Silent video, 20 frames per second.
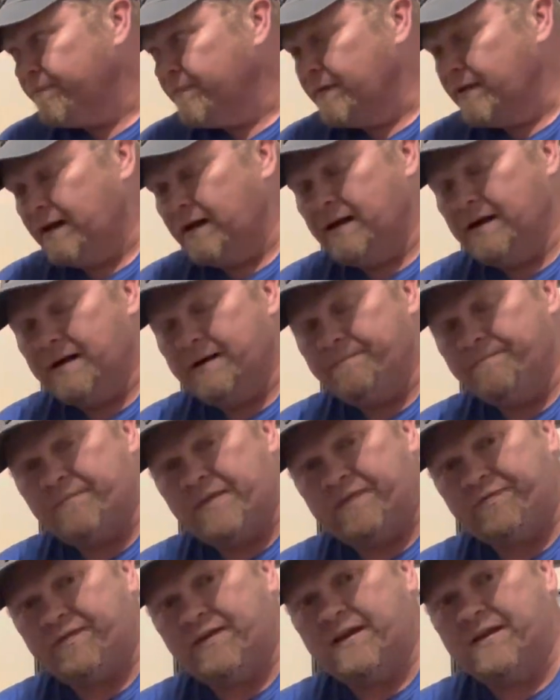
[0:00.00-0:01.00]

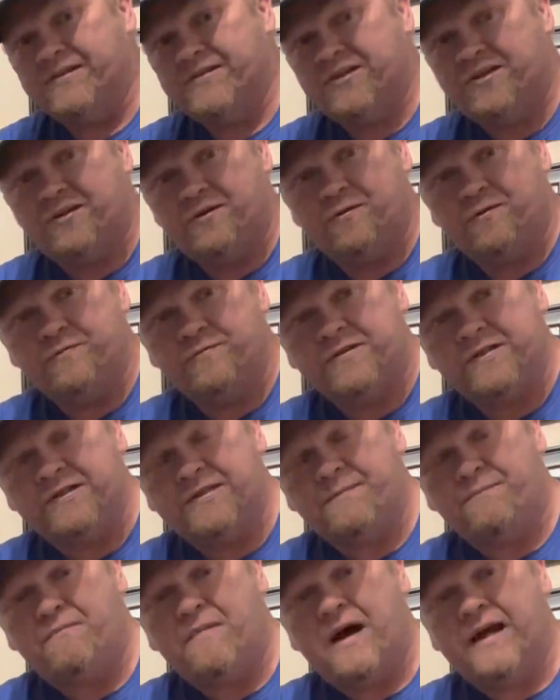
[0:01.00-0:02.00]
That thing is huge. It's
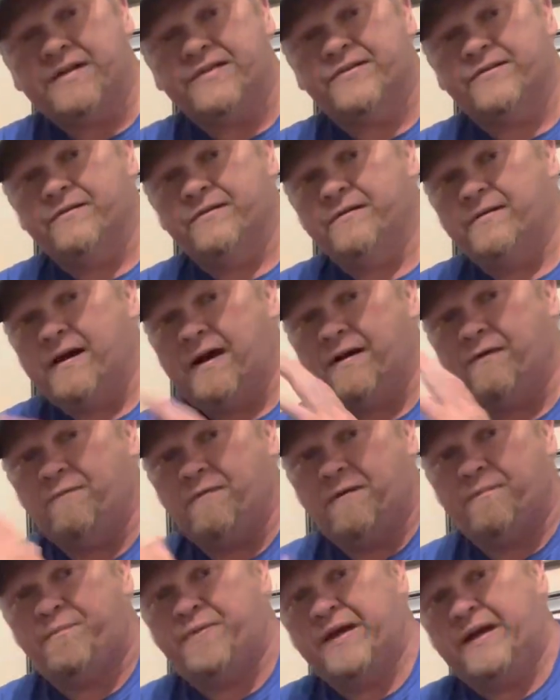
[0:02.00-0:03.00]
a monster. I don't
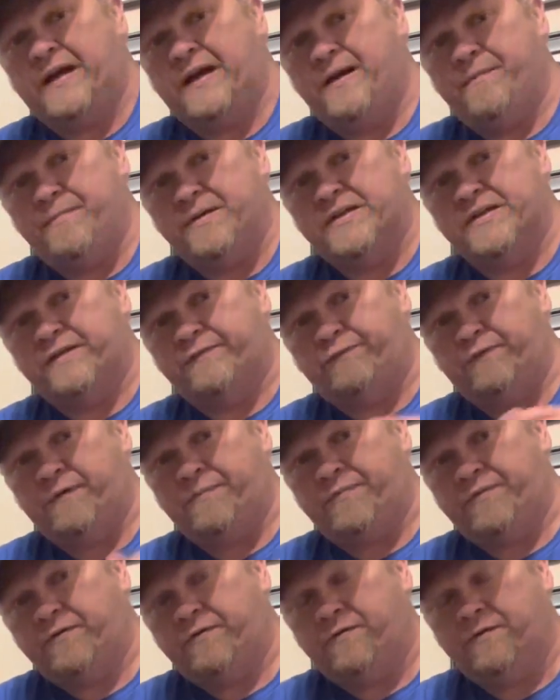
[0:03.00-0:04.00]
want to pick it up and just
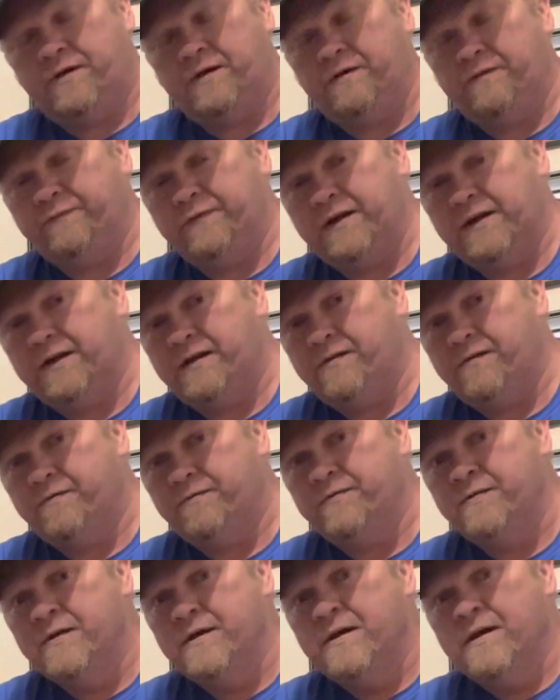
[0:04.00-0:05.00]
flip through it in the
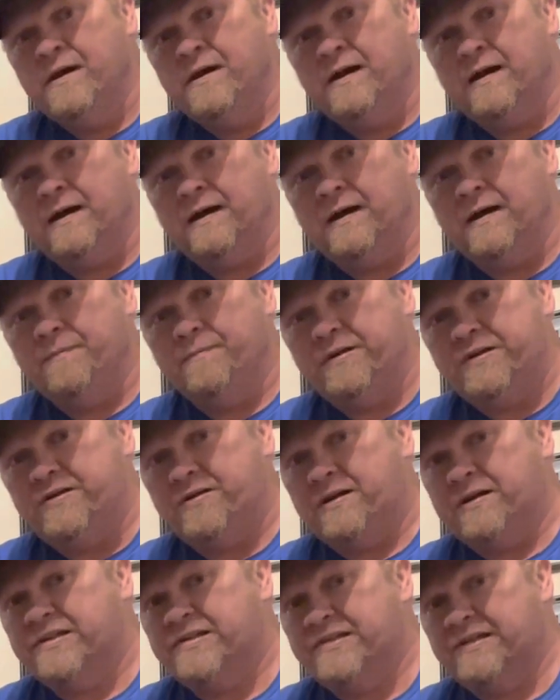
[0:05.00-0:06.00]
video, but you
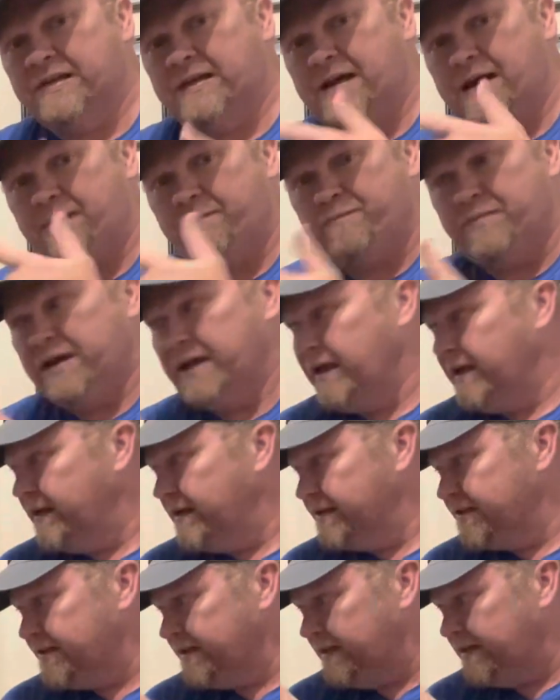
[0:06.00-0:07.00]
can see how big it
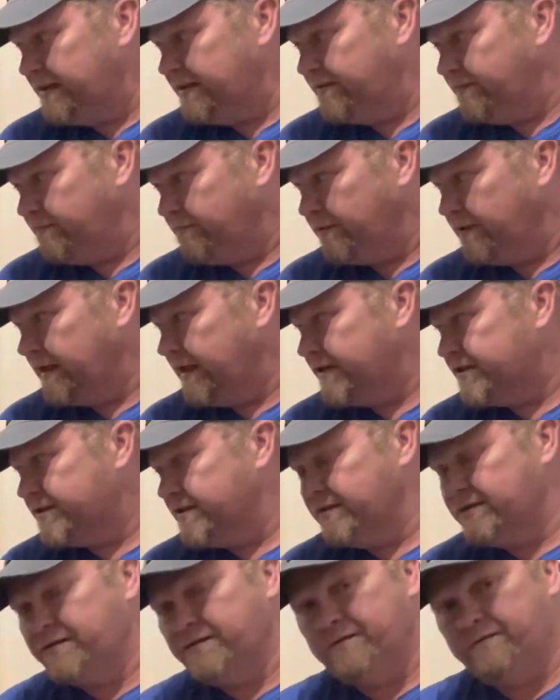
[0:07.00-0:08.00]
is in
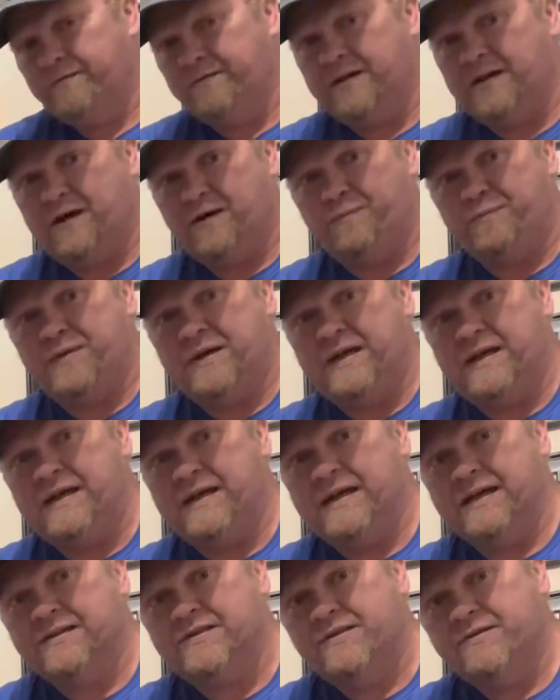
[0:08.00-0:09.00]
relation to the LP
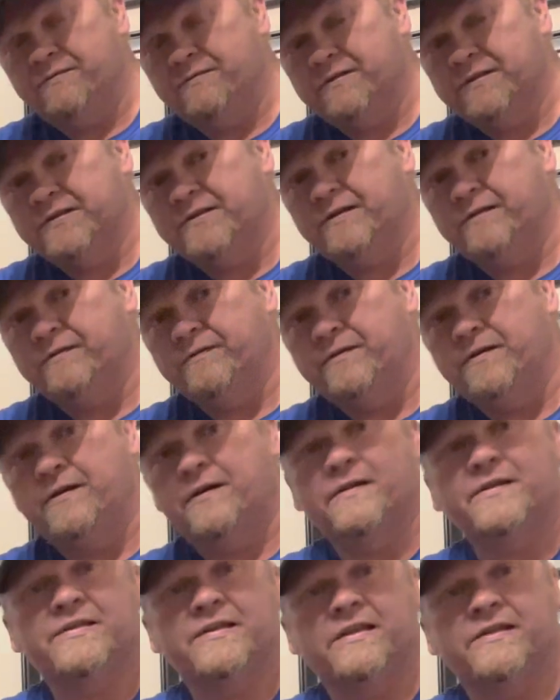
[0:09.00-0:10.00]
next to it. So you
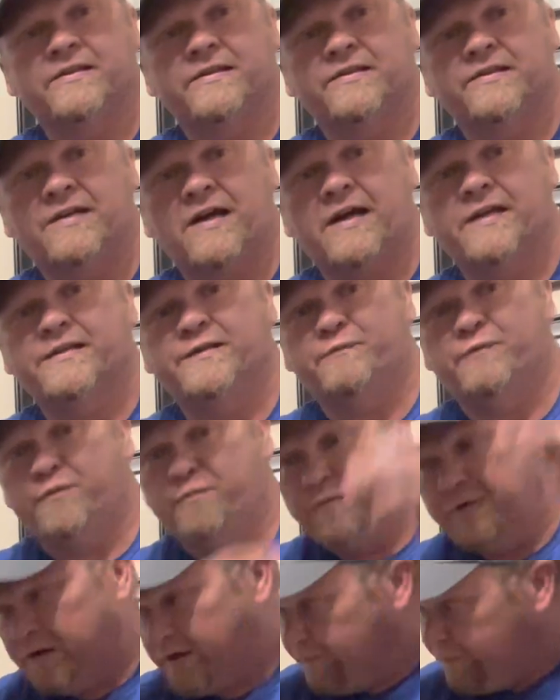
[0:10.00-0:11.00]
can see it's a sizable book.